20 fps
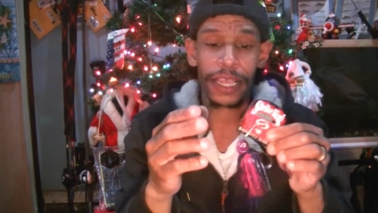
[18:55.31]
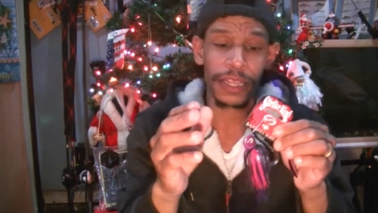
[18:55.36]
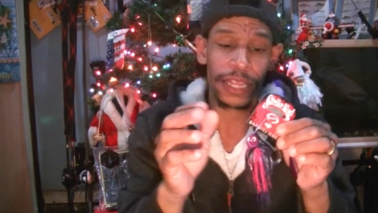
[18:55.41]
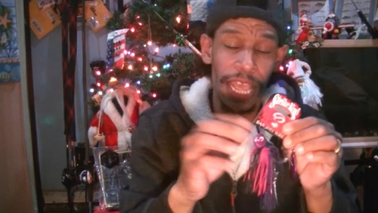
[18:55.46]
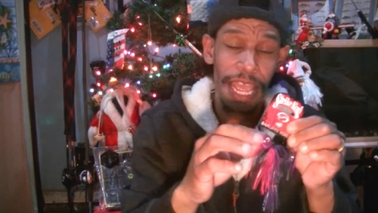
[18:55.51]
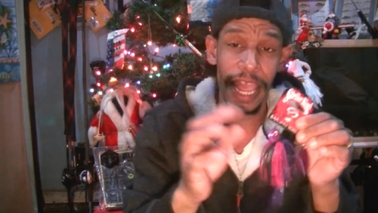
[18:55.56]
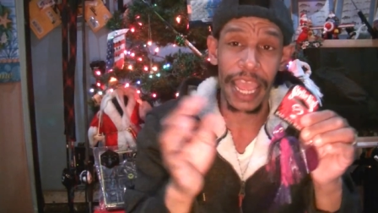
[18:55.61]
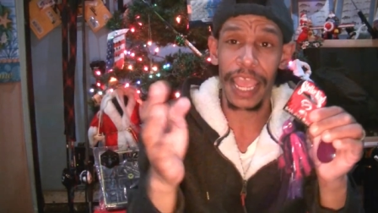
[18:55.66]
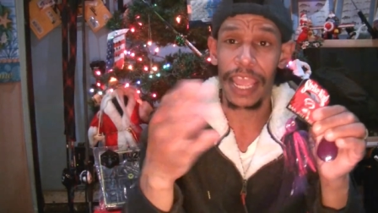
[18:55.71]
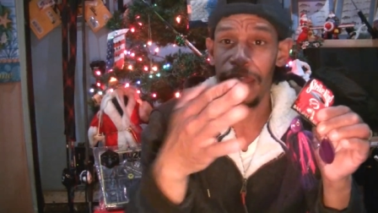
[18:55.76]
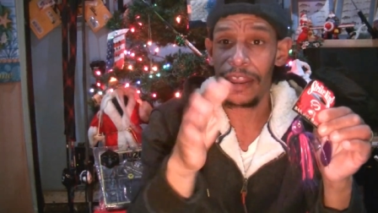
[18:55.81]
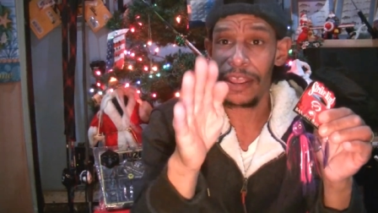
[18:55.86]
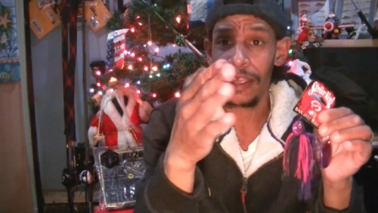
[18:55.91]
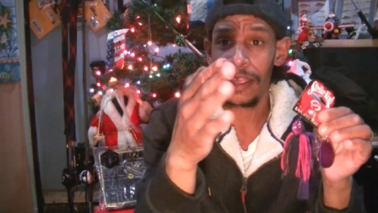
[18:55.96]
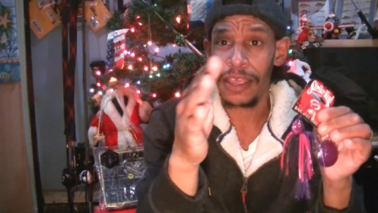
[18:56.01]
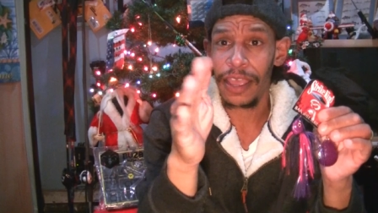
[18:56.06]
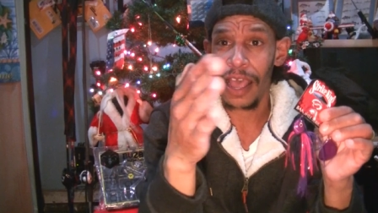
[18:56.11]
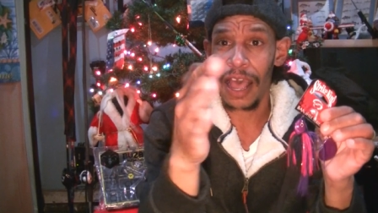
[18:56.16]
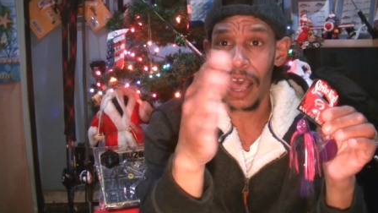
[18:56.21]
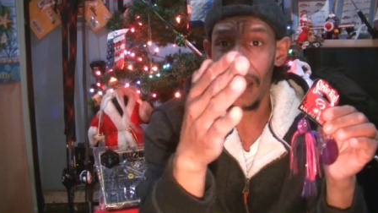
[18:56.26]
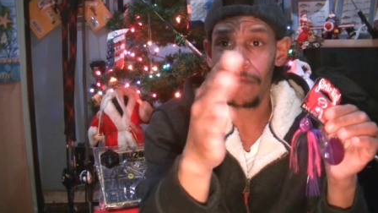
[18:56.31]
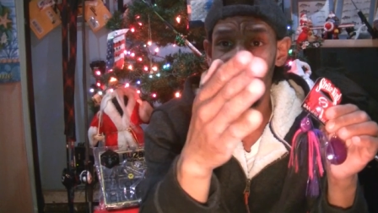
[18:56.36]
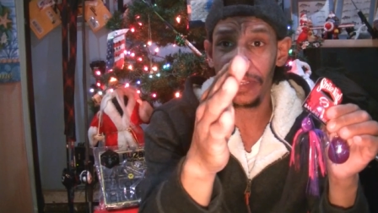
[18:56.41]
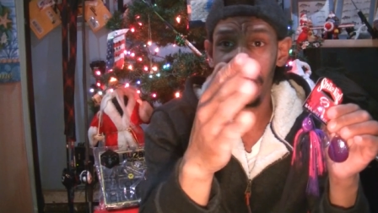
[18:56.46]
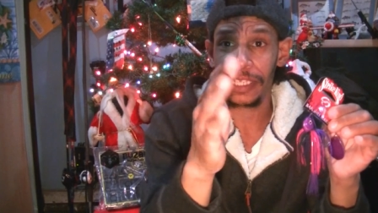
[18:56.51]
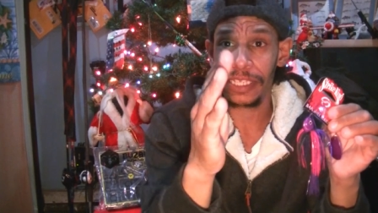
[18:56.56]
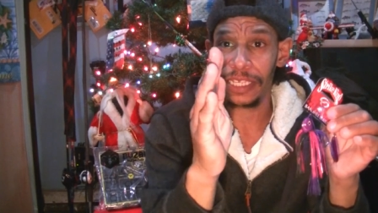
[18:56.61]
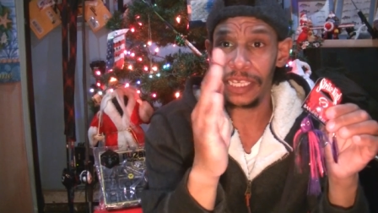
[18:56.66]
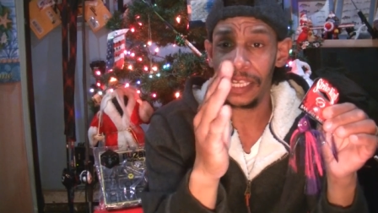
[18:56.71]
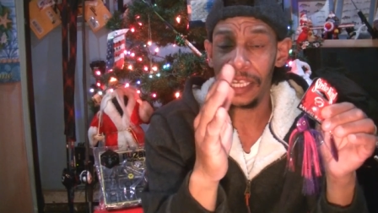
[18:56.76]
The head
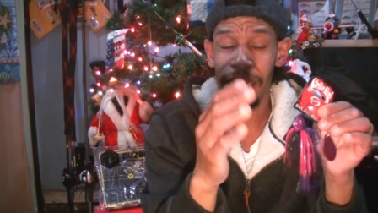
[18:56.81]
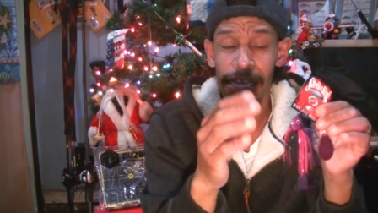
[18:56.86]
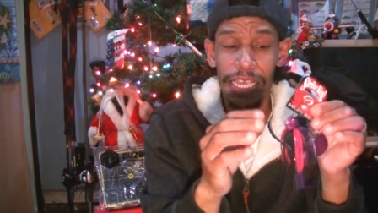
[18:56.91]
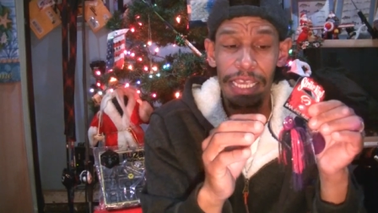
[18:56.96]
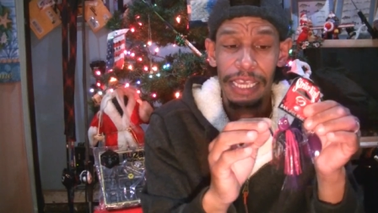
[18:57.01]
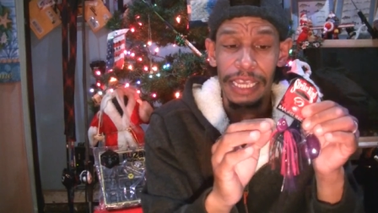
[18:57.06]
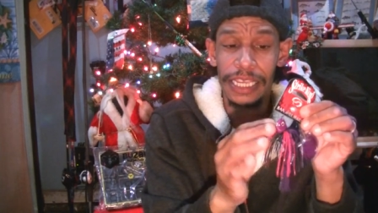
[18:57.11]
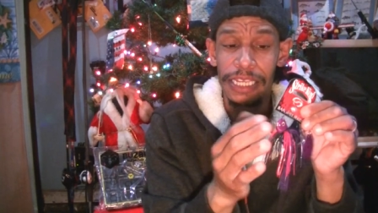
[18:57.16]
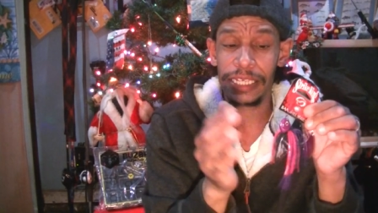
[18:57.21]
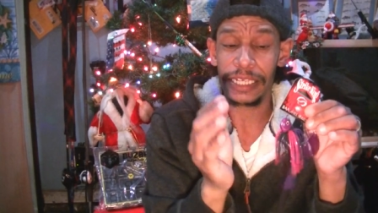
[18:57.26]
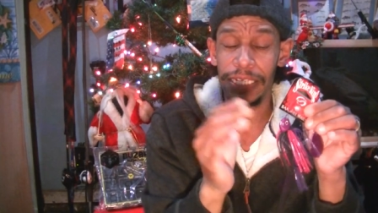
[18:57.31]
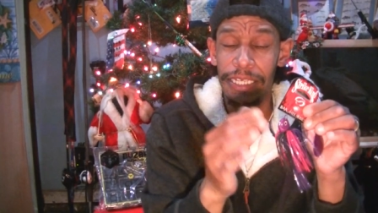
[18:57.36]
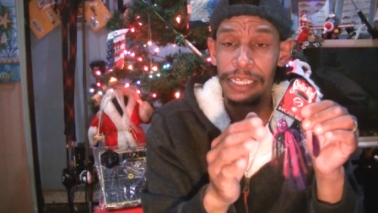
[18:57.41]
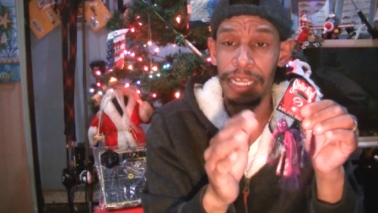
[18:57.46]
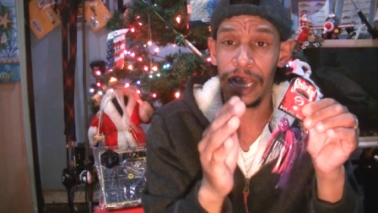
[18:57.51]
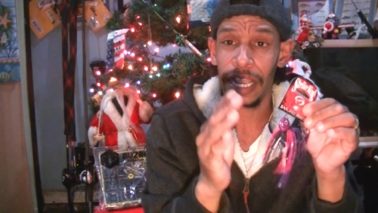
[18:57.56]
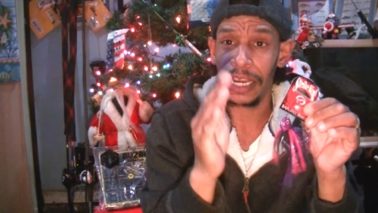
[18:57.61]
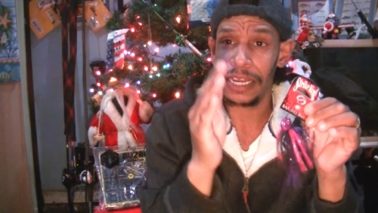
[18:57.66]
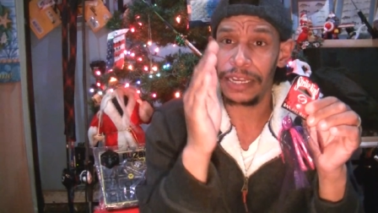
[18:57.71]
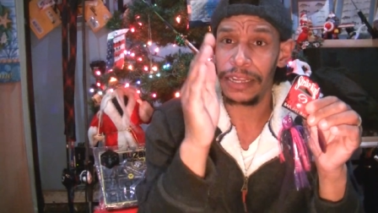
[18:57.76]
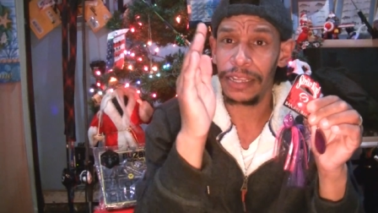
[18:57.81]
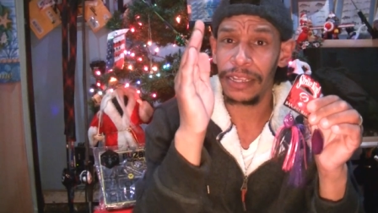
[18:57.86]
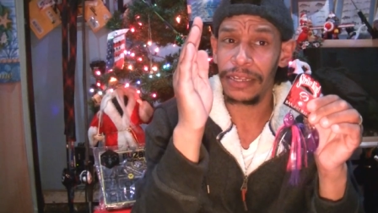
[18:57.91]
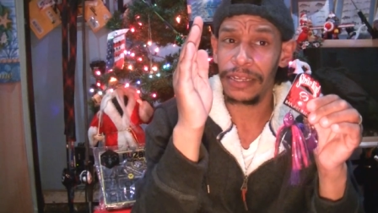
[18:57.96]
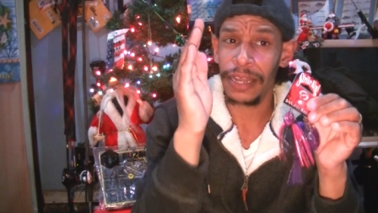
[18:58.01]
obviously is designed